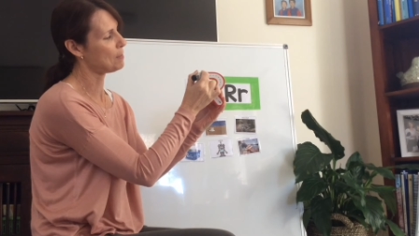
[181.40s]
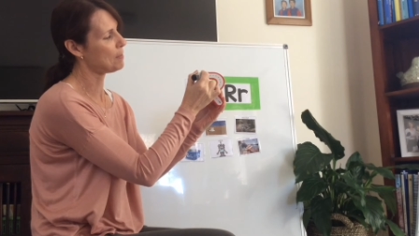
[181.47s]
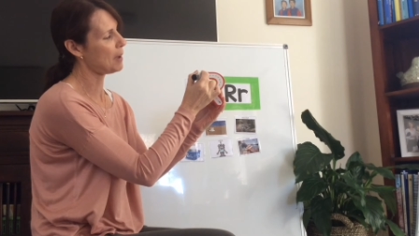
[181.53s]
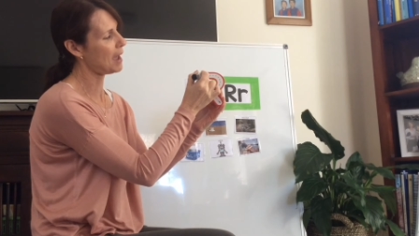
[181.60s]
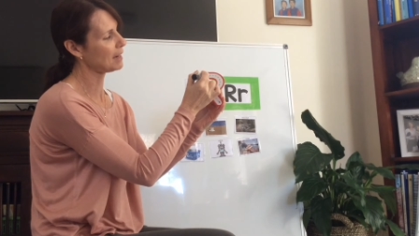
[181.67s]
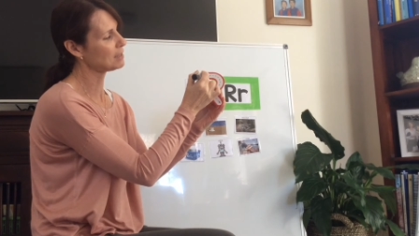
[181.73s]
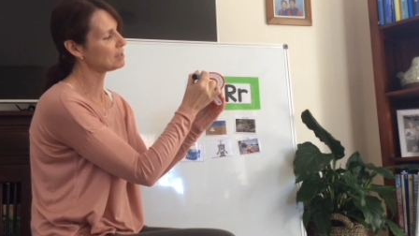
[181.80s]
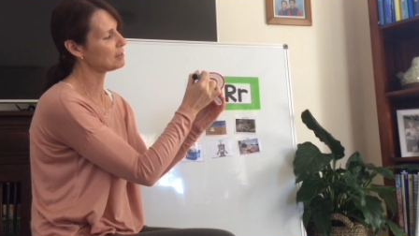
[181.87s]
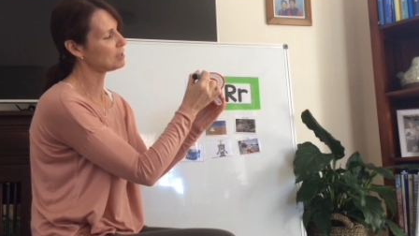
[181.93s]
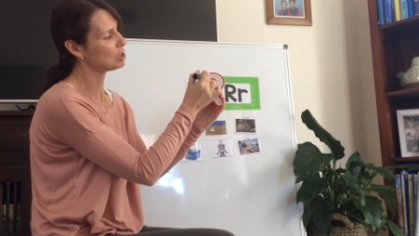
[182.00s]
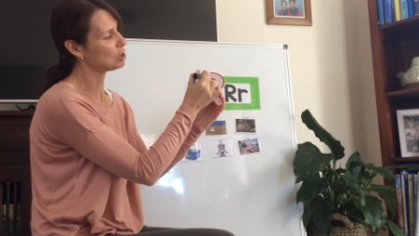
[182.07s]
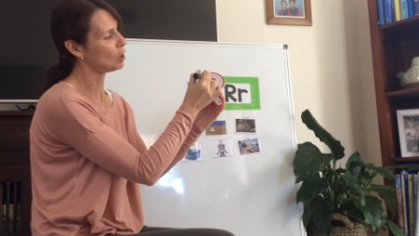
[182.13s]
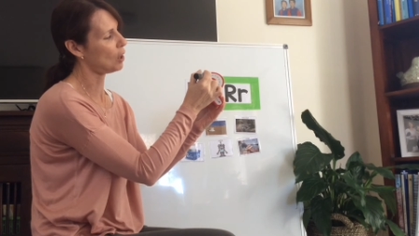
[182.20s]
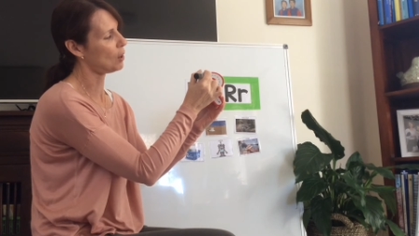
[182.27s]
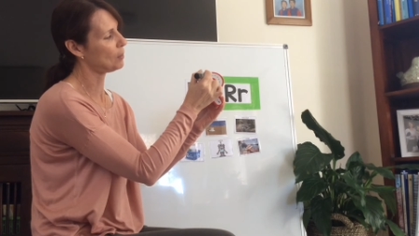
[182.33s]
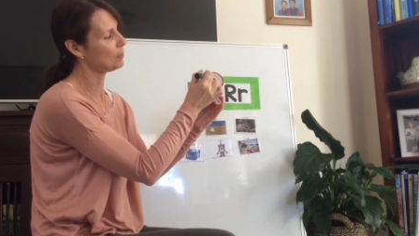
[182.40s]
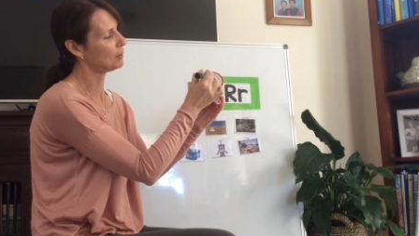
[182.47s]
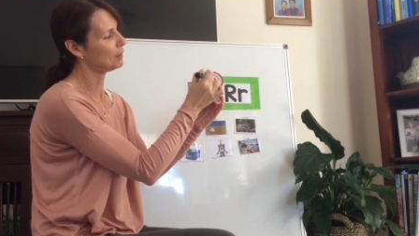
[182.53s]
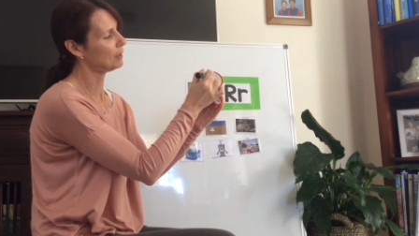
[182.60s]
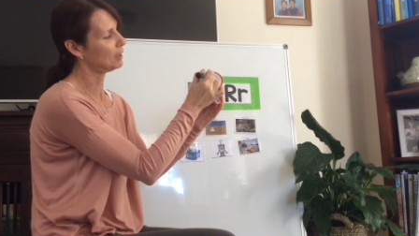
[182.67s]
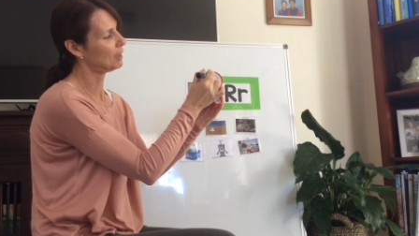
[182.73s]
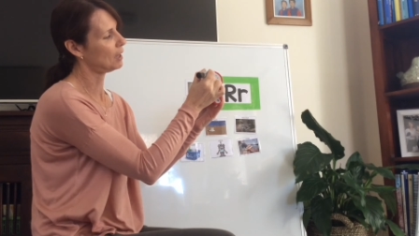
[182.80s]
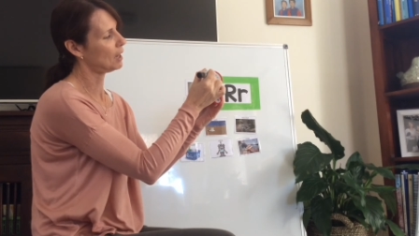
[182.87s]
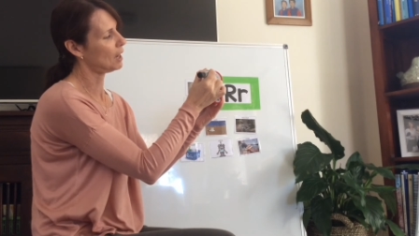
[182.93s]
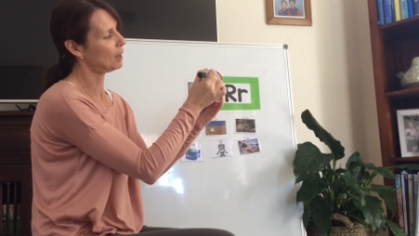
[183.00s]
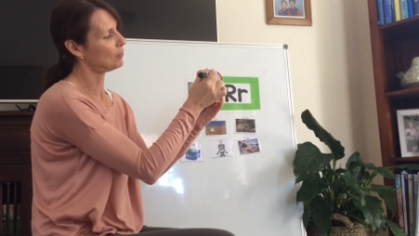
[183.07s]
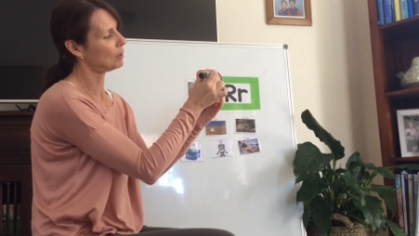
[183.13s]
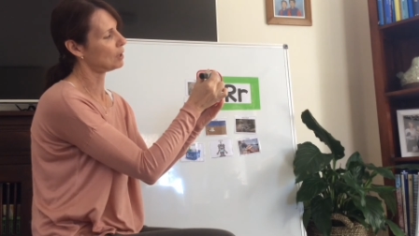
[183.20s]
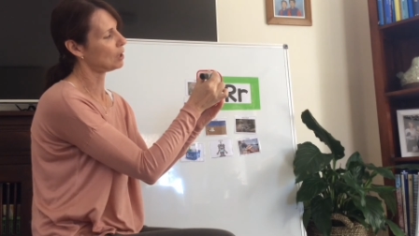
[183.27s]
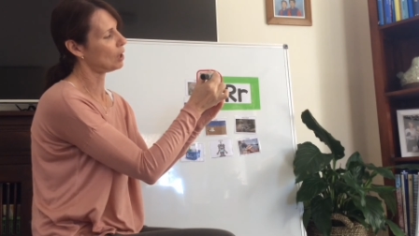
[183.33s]
back to the top.
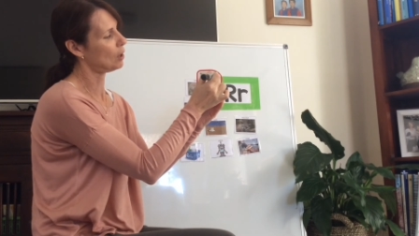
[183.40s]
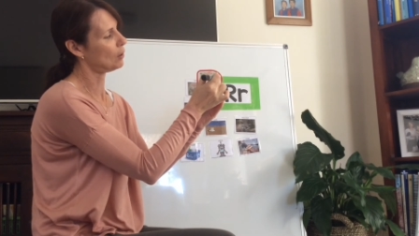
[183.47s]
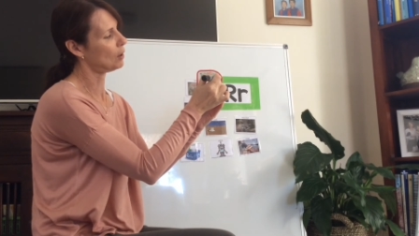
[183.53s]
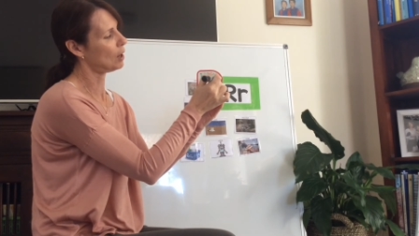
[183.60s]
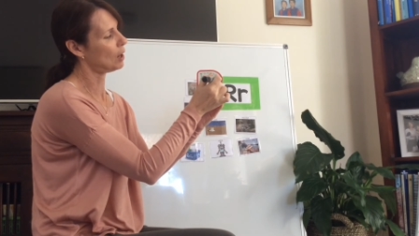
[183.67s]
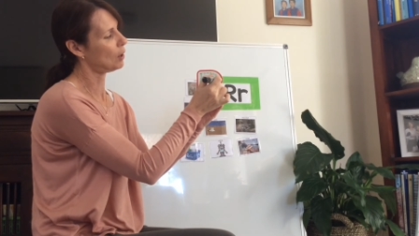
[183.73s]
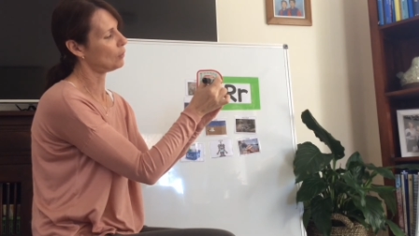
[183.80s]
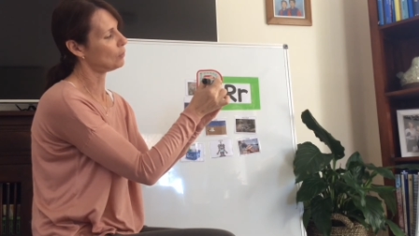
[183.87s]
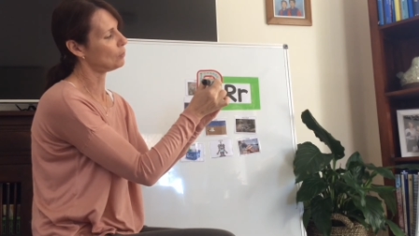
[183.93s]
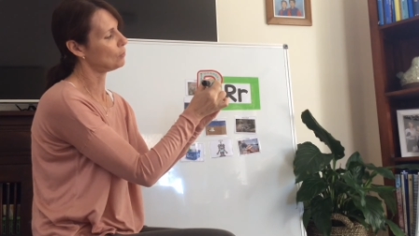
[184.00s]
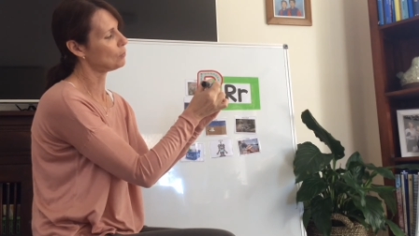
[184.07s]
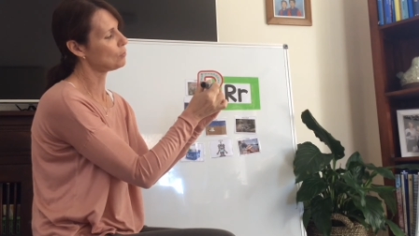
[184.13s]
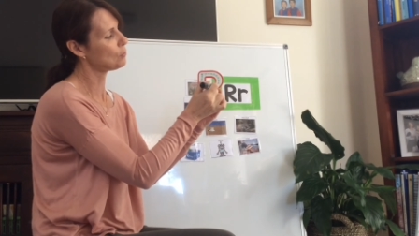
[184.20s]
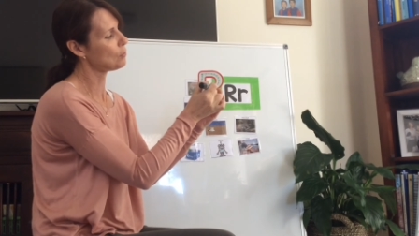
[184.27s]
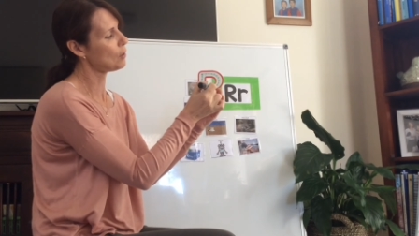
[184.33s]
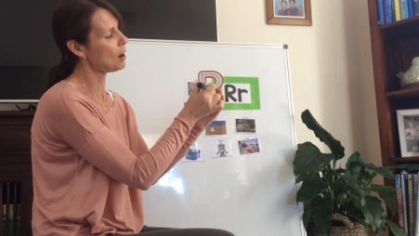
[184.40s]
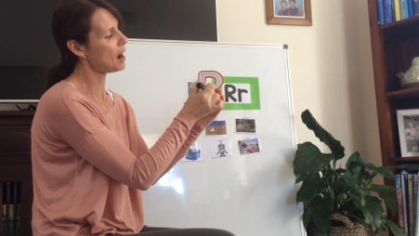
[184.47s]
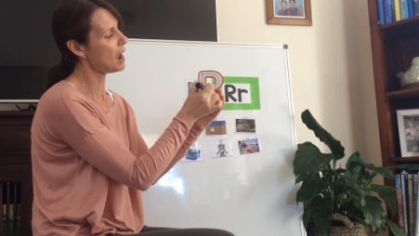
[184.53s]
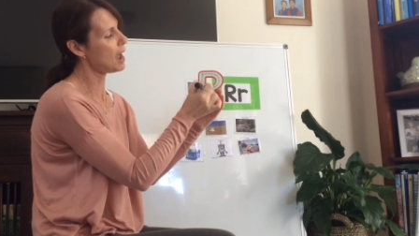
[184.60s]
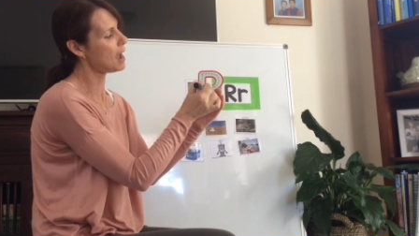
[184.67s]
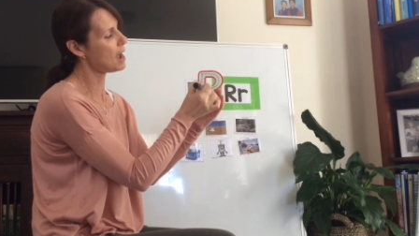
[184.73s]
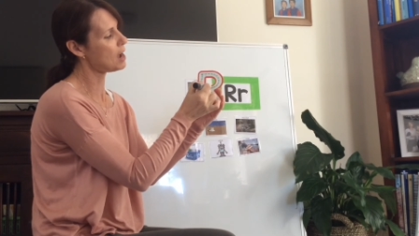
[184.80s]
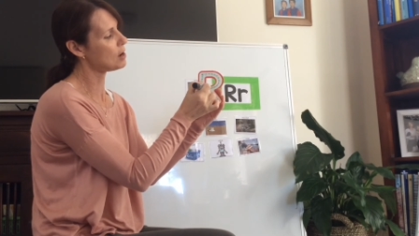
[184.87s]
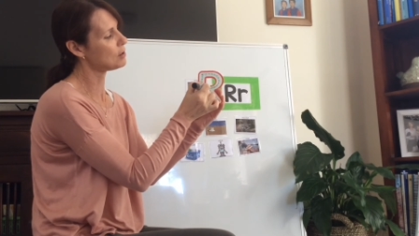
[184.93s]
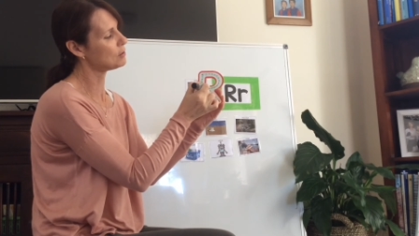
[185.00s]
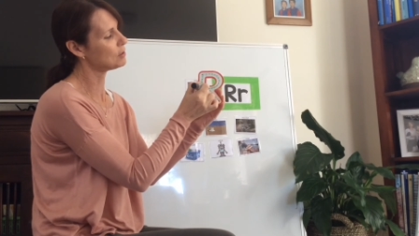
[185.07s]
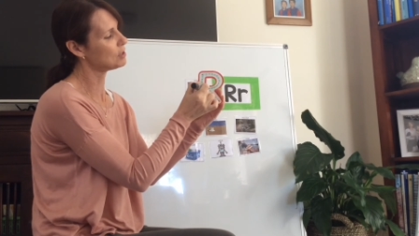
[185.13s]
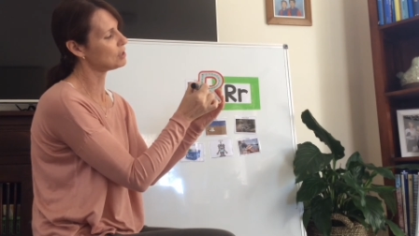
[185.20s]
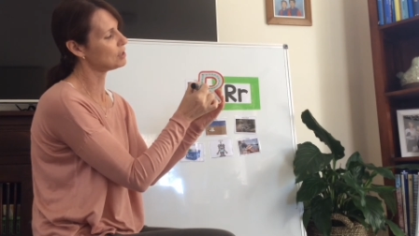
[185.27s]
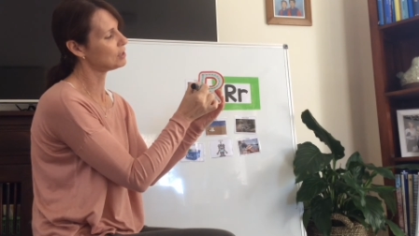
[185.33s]
We go
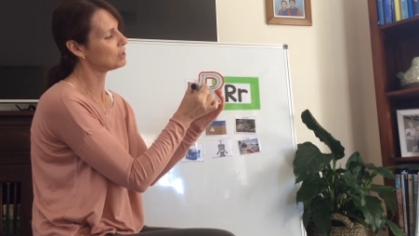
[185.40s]
around